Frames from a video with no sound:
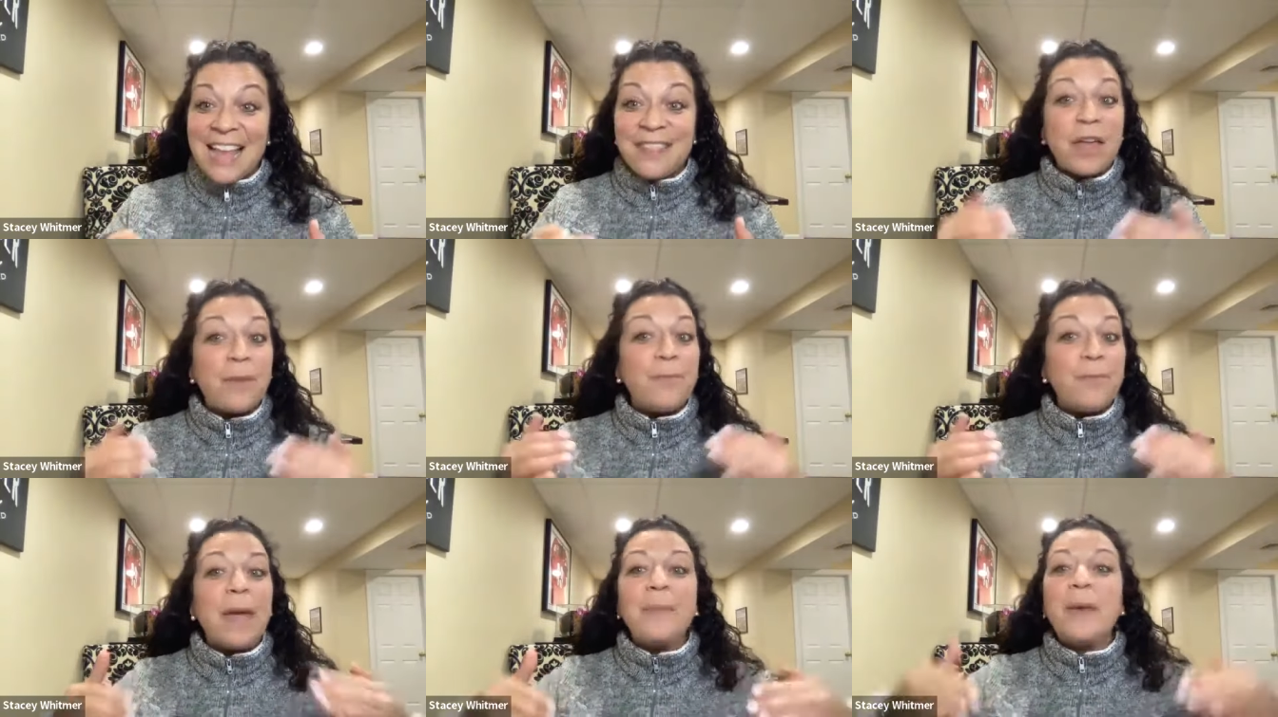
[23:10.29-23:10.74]

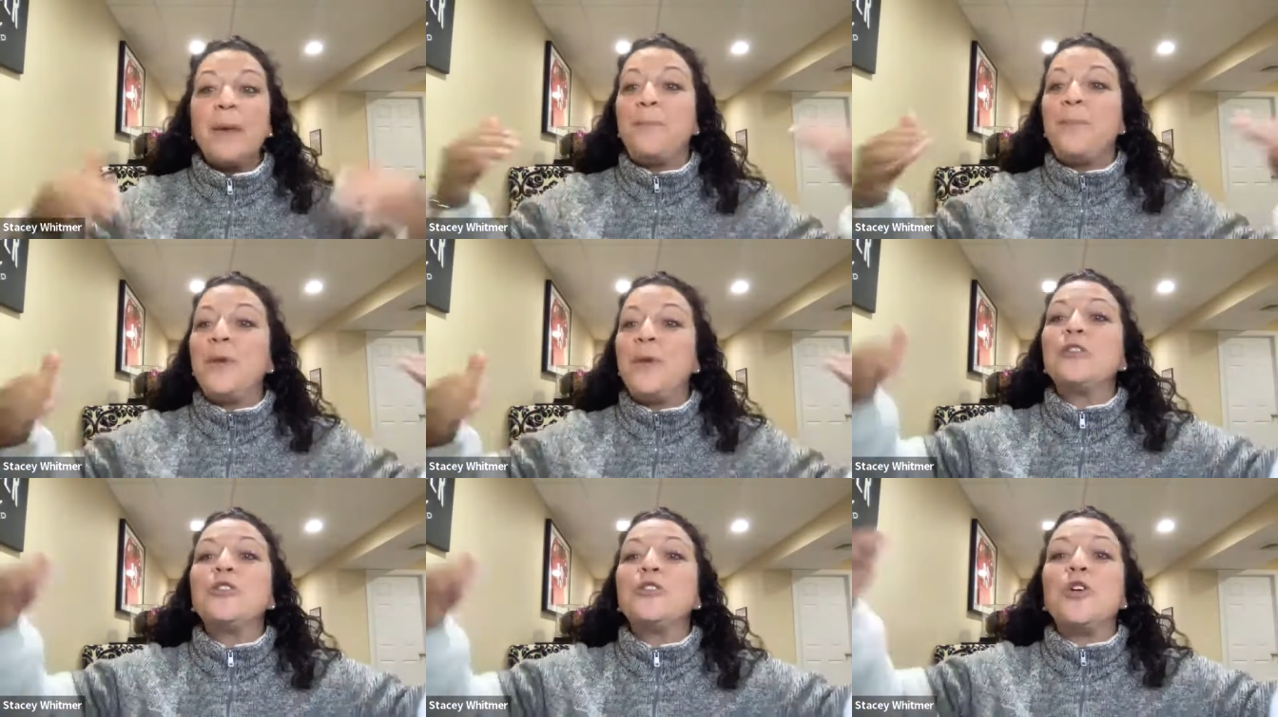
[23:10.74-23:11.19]
that maybe
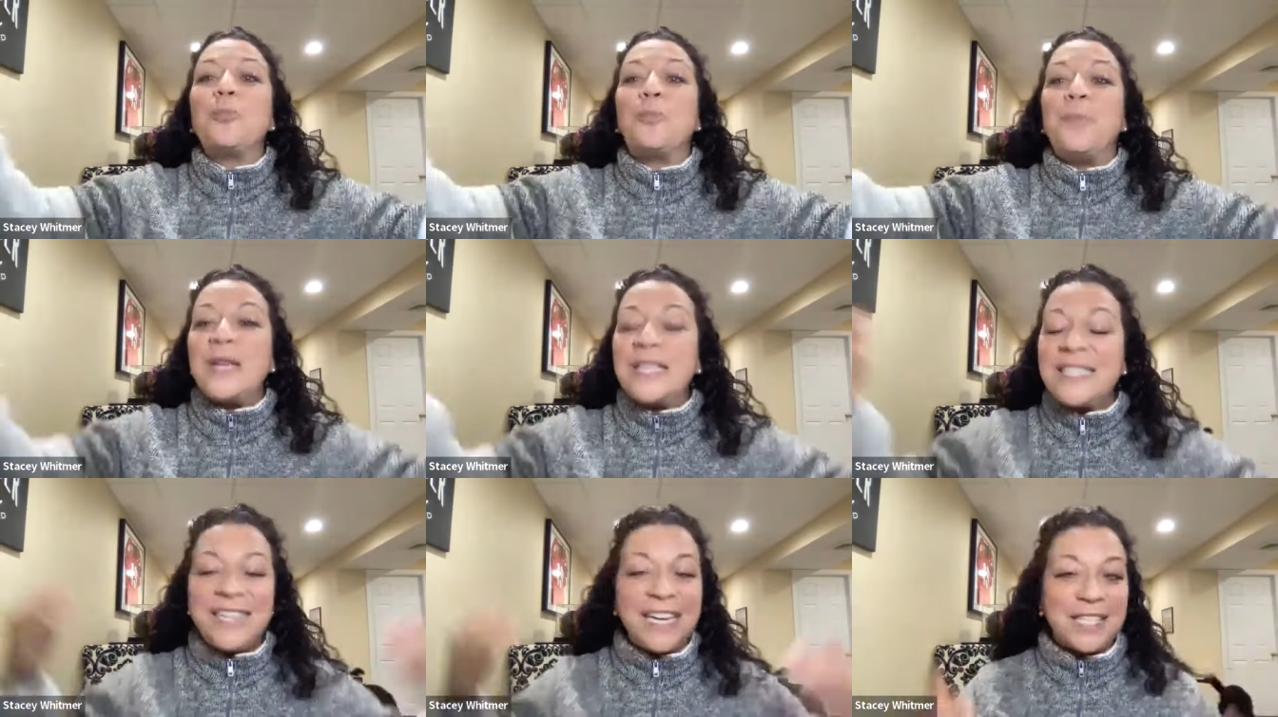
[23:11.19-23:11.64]
built your
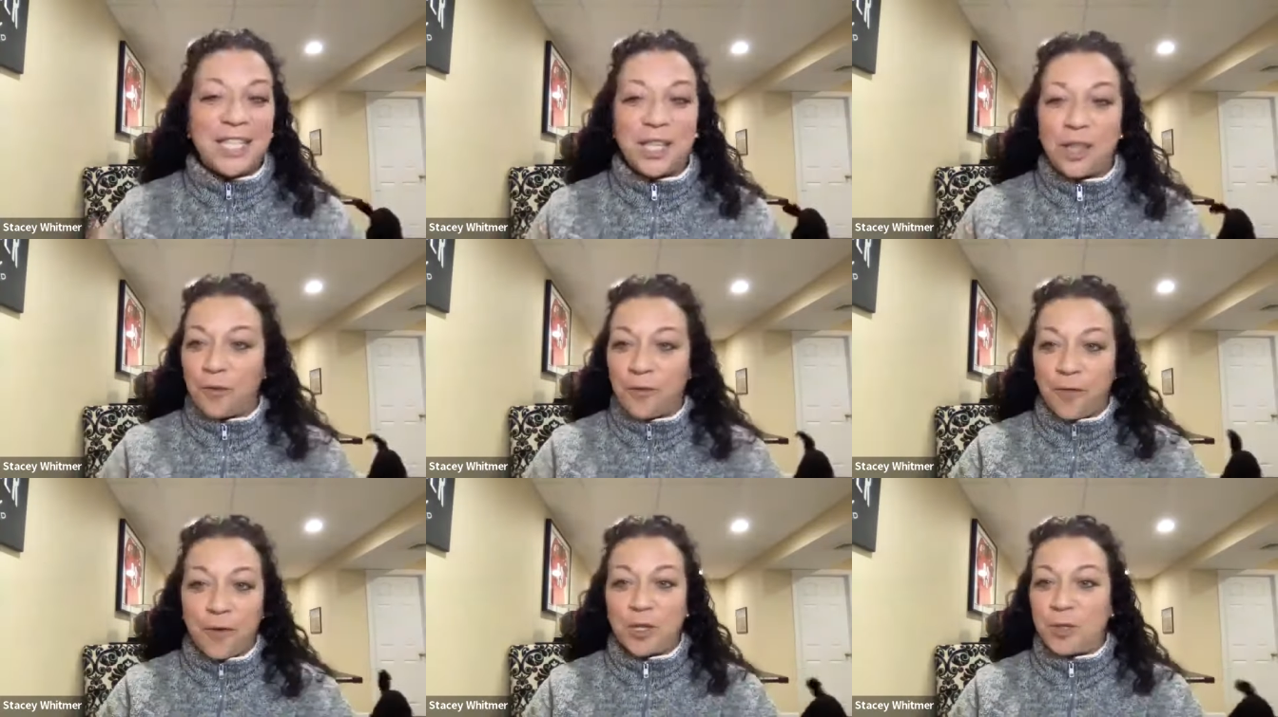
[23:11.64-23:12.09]
business in
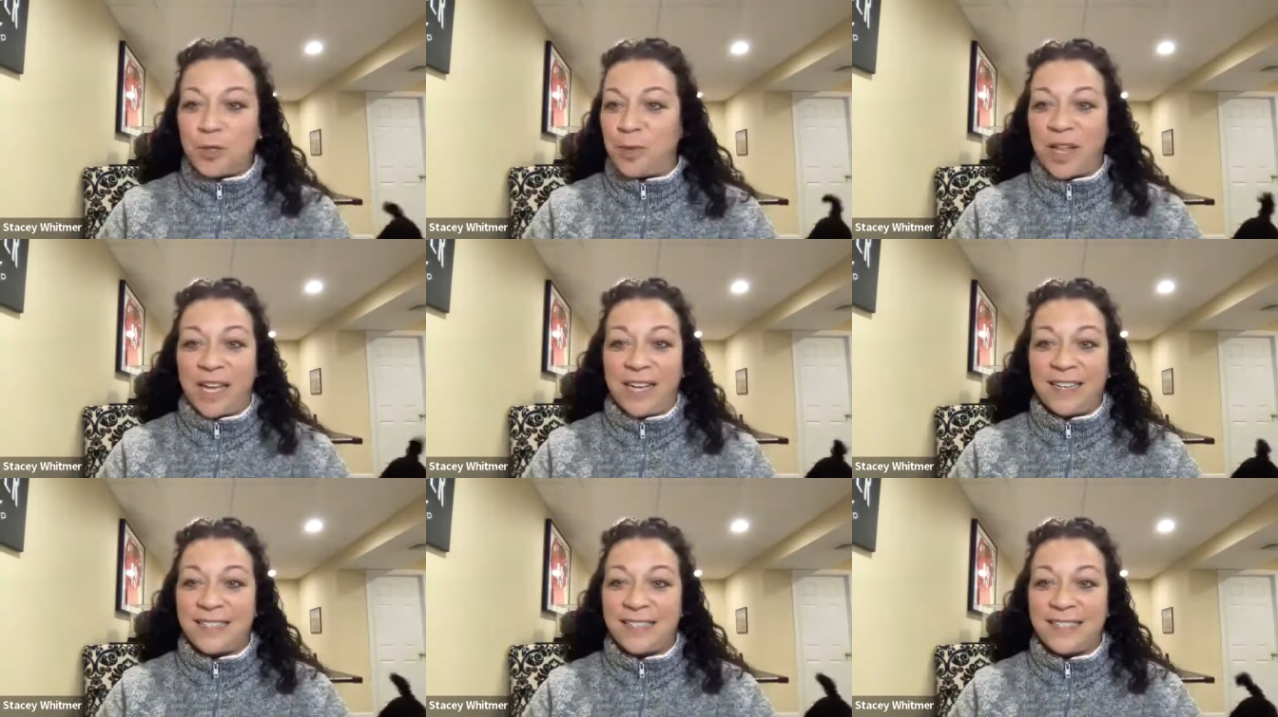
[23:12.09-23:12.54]
the first
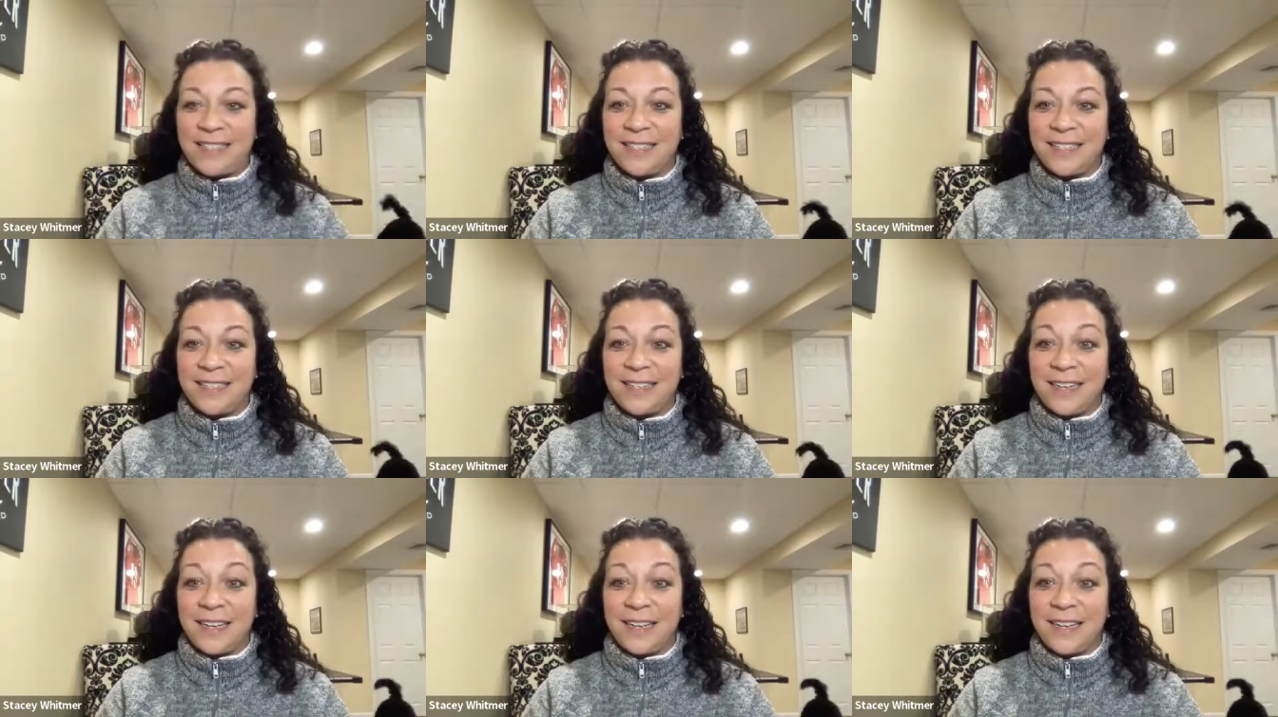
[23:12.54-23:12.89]
place.